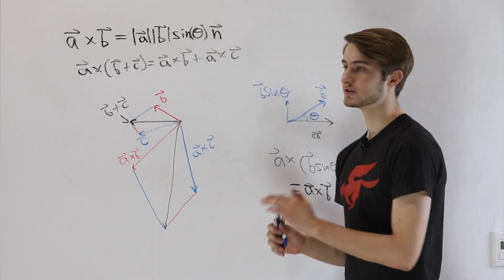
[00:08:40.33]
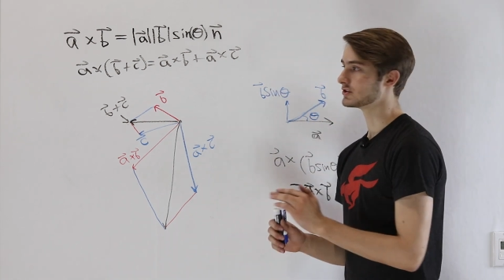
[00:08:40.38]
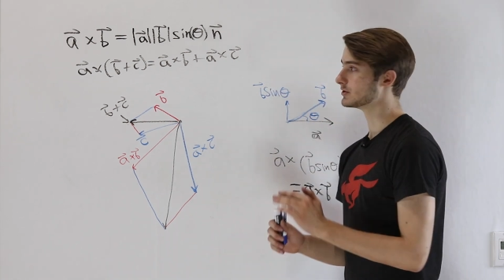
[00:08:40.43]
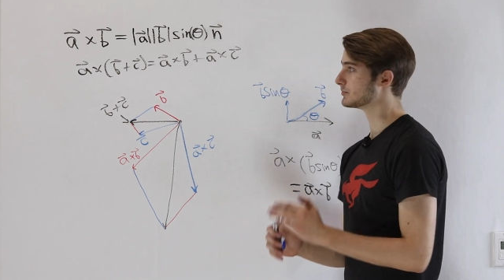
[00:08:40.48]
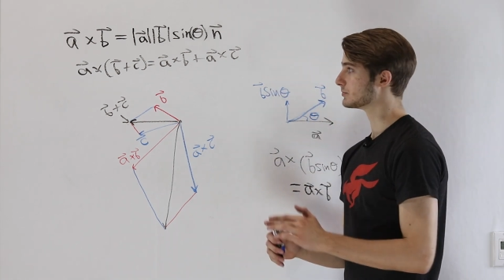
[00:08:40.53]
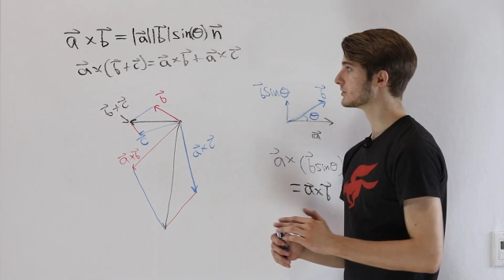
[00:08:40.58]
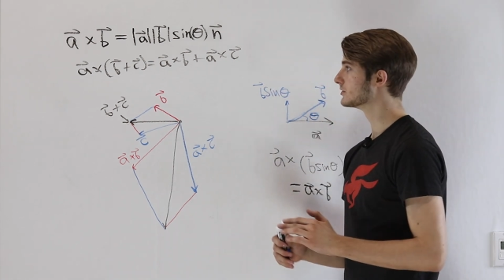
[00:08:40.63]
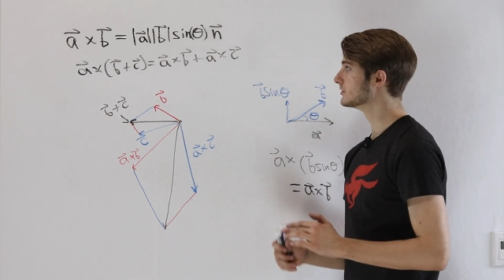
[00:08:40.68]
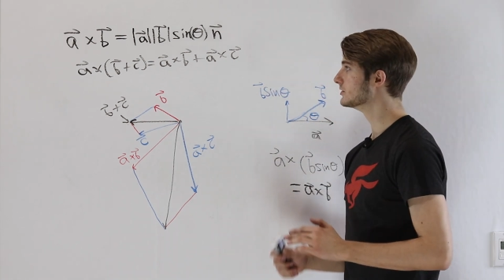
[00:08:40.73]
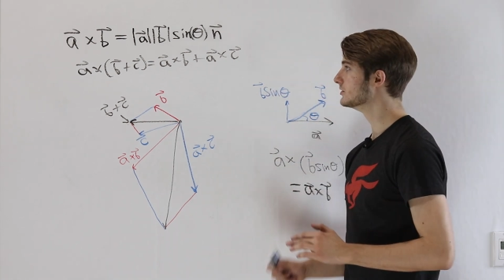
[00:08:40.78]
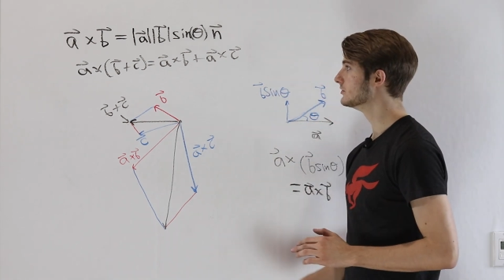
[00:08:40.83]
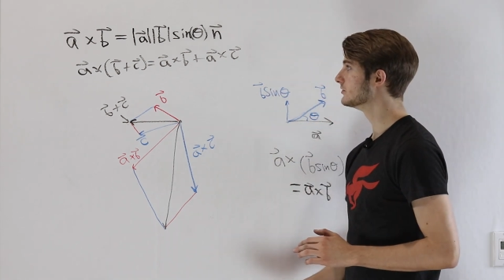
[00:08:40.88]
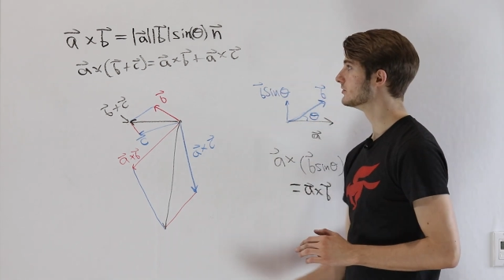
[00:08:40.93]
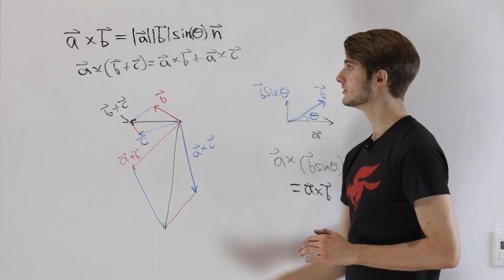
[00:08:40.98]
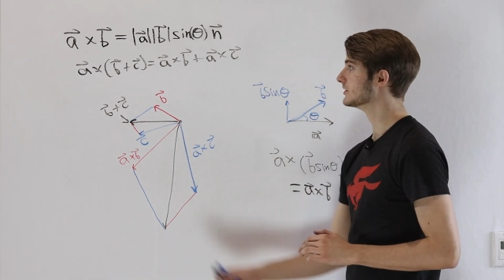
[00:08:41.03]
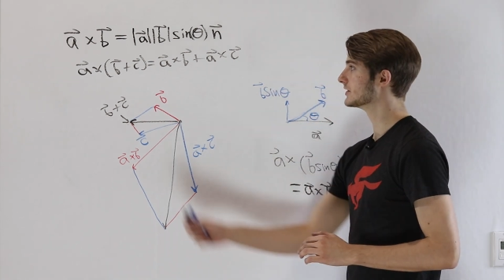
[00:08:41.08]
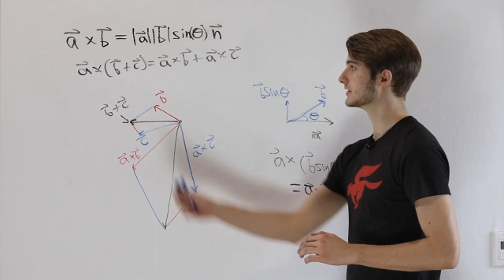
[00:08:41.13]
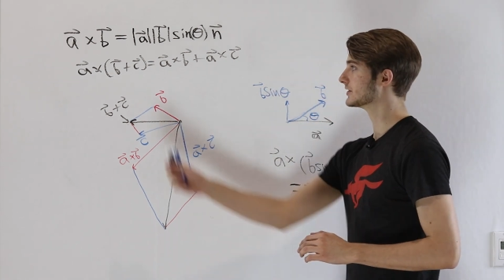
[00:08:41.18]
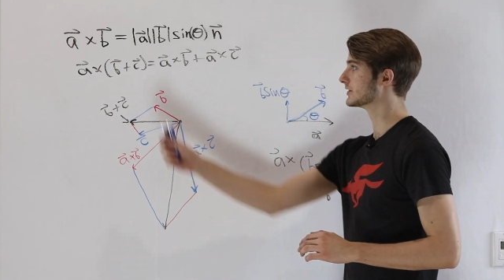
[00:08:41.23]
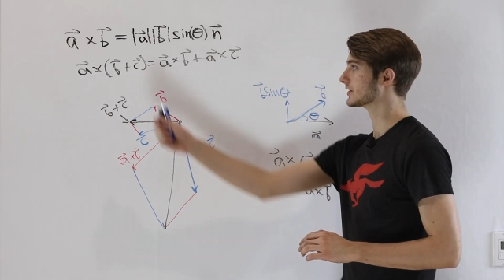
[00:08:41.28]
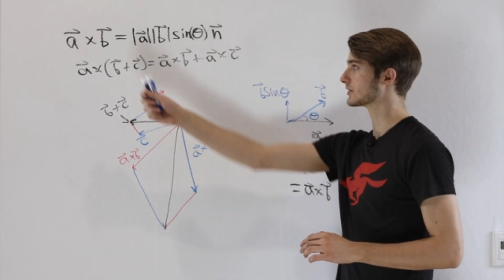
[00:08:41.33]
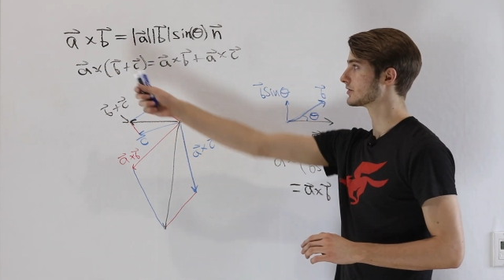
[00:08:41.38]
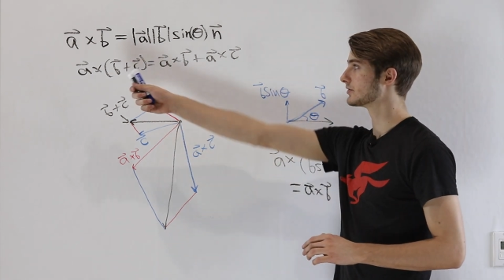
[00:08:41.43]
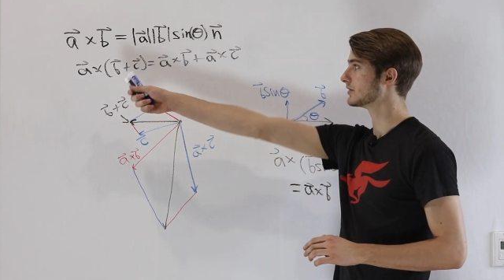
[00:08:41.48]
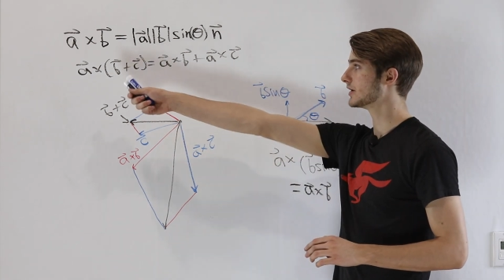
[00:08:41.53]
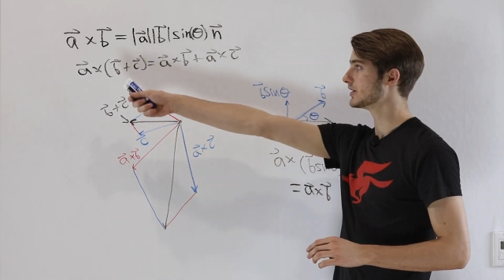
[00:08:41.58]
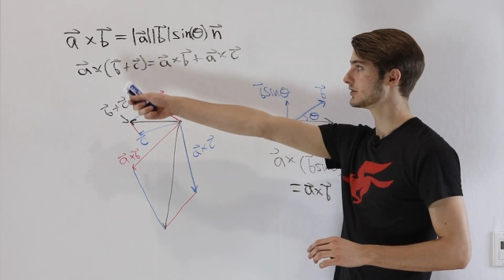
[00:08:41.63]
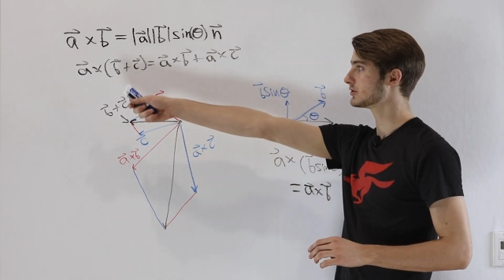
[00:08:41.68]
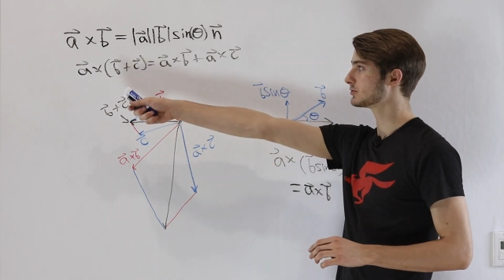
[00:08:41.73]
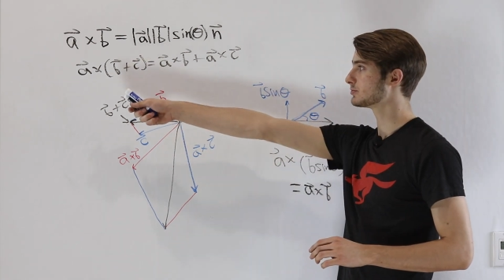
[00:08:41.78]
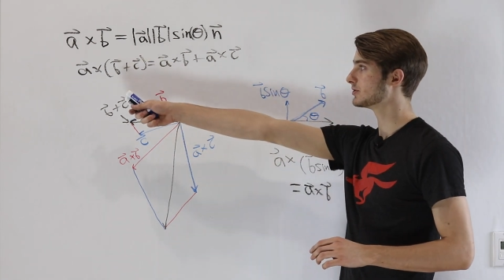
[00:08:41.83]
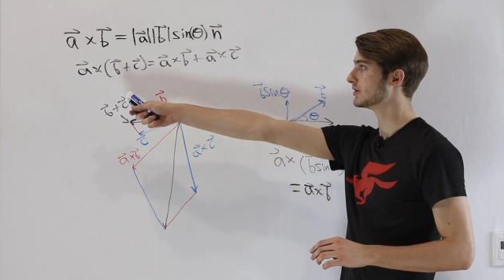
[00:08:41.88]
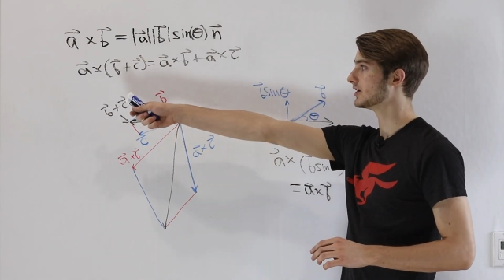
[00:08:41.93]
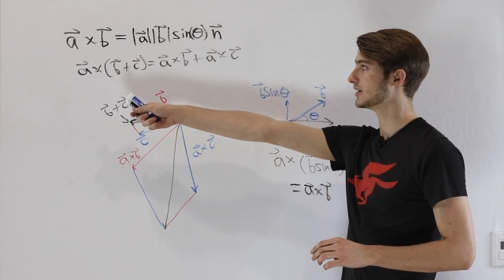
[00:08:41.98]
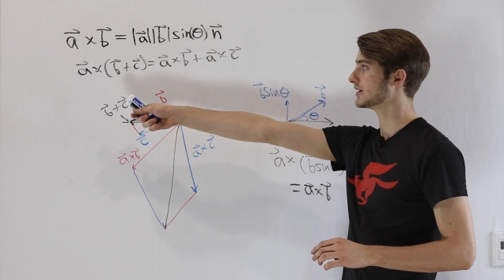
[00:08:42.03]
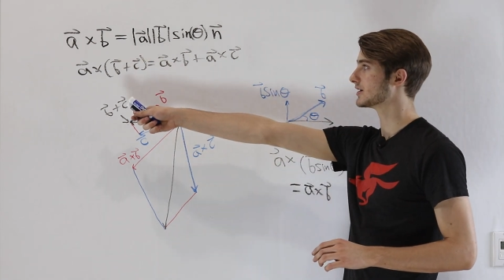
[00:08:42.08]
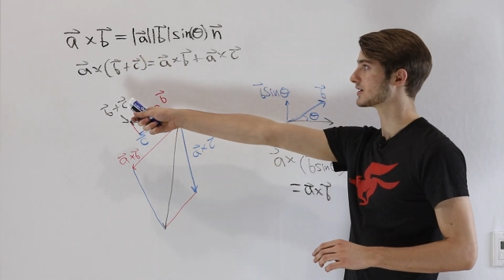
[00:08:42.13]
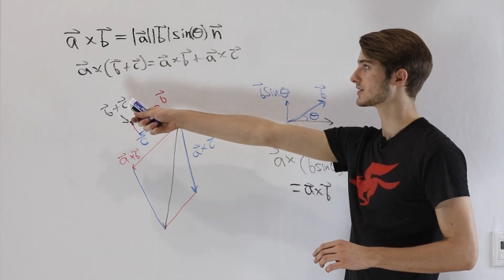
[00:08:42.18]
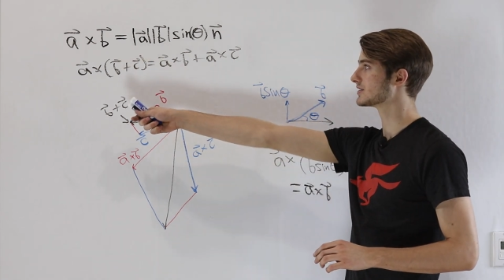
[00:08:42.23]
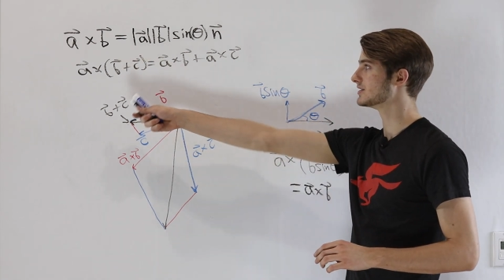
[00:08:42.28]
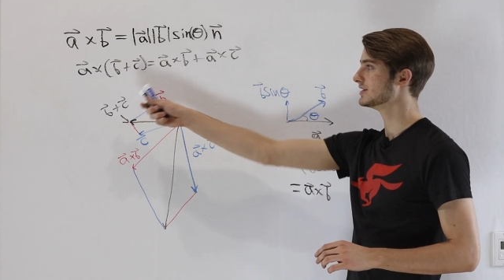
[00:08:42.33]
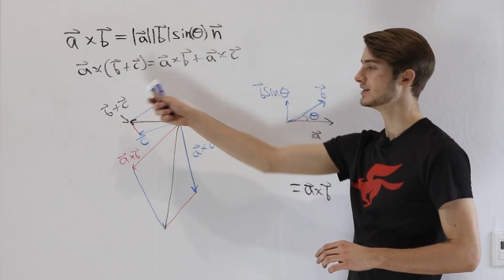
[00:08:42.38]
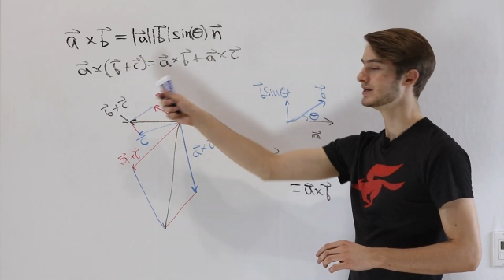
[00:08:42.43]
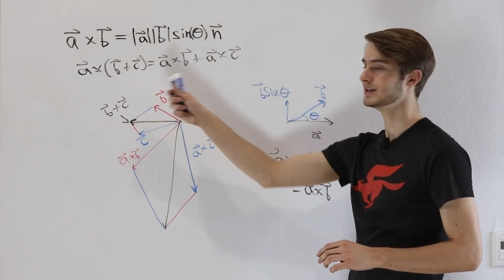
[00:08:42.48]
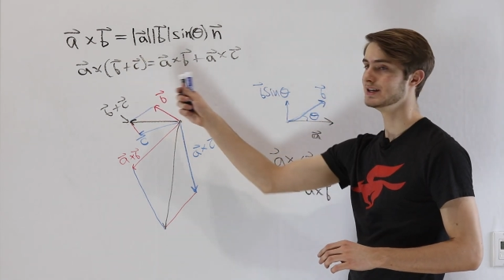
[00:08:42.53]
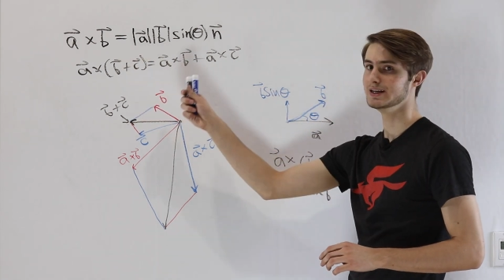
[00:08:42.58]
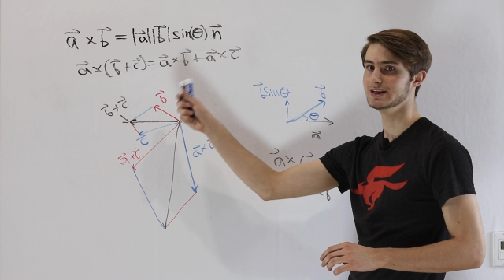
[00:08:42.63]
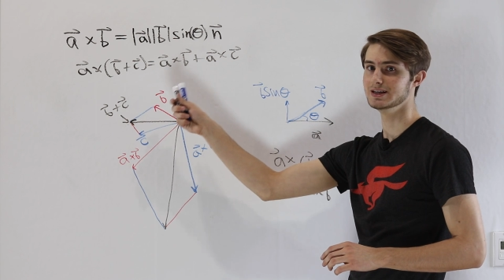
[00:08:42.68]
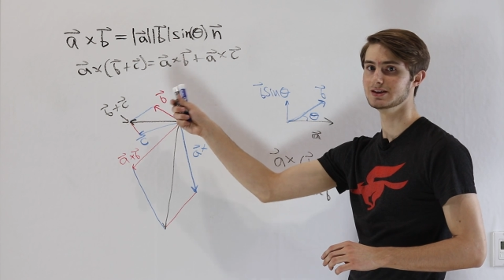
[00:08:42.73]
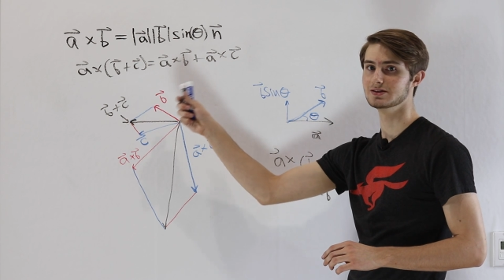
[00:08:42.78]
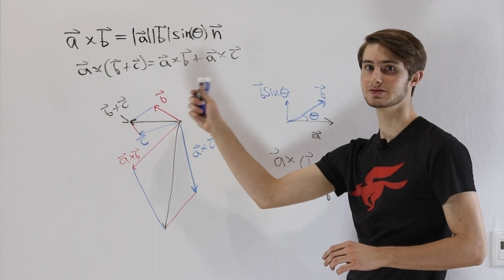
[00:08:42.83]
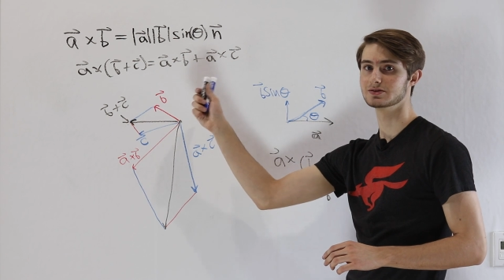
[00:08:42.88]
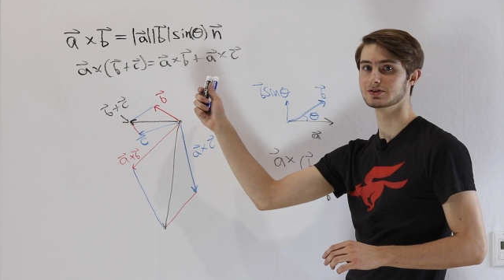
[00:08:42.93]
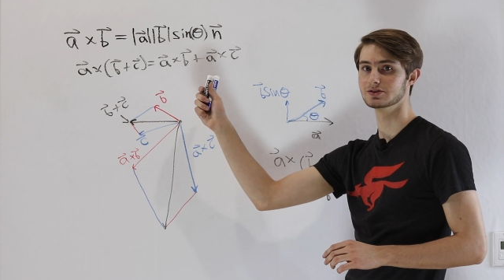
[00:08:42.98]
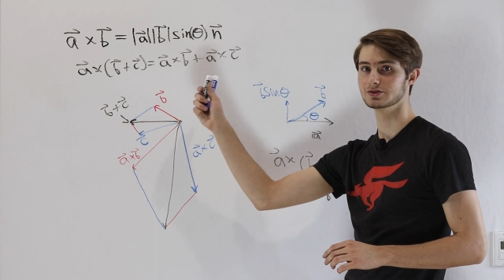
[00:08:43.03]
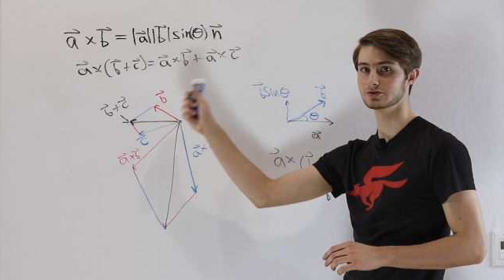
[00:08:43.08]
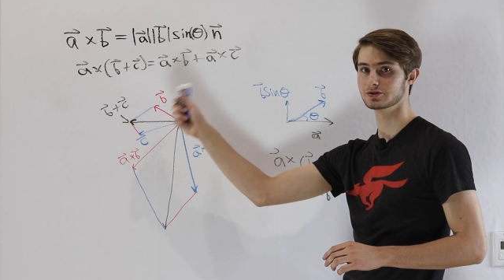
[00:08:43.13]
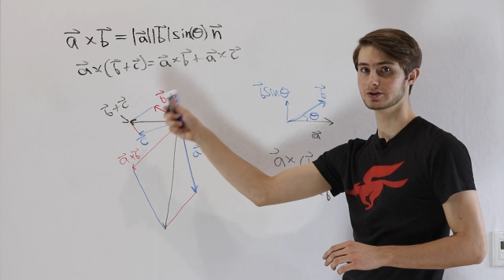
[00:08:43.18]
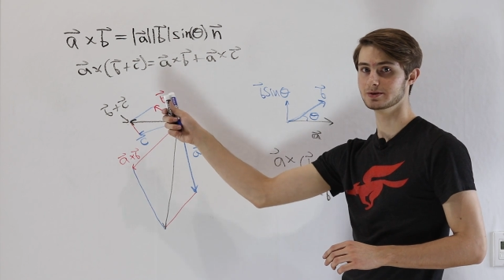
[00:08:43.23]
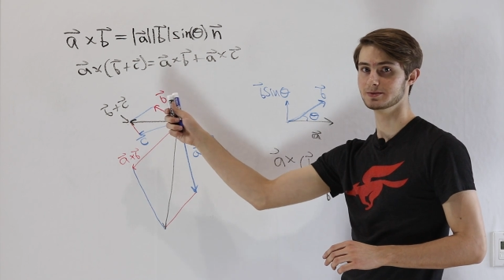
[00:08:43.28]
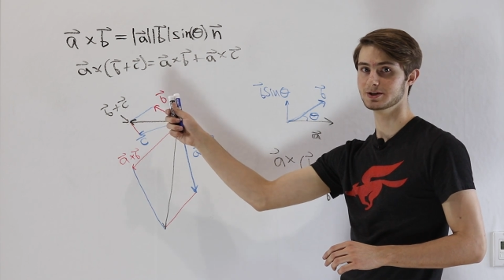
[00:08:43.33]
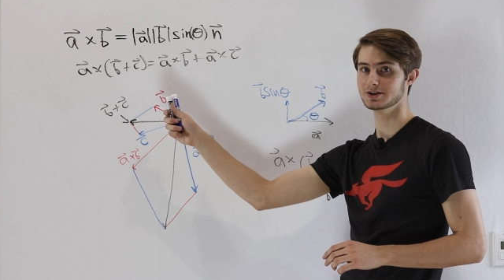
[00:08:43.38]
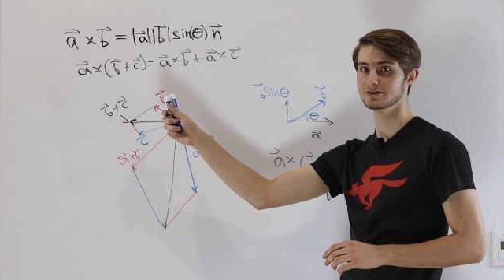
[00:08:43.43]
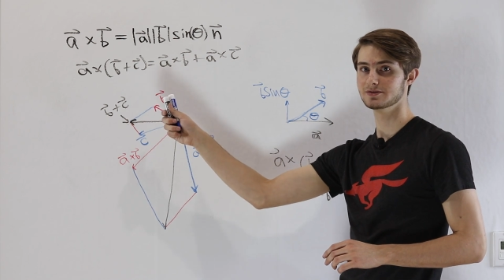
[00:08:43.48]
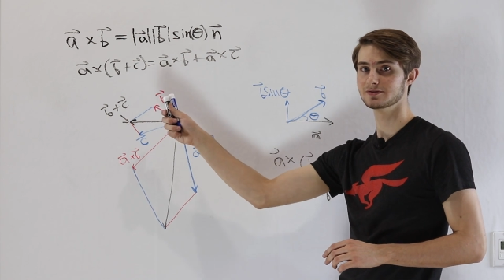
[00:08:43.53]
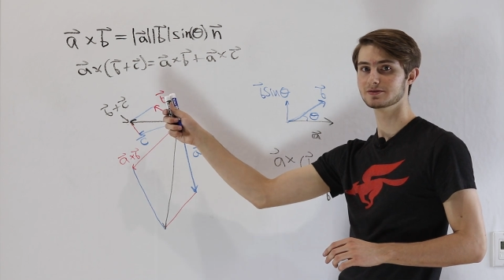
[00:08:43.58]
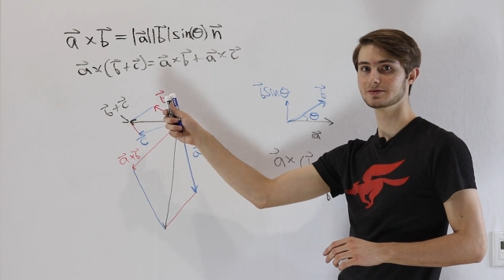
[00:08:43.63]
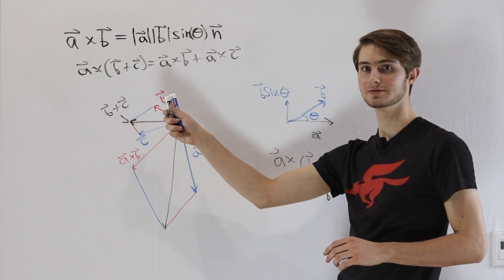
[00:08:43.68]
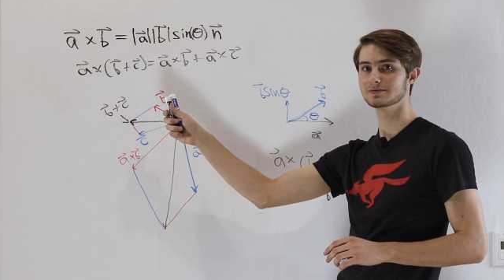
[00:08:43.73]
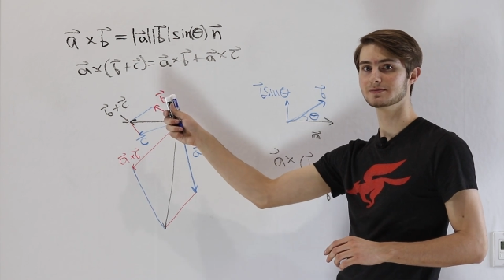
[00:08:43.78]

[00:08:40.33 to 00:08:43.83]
is the proof that the cross product is distributive.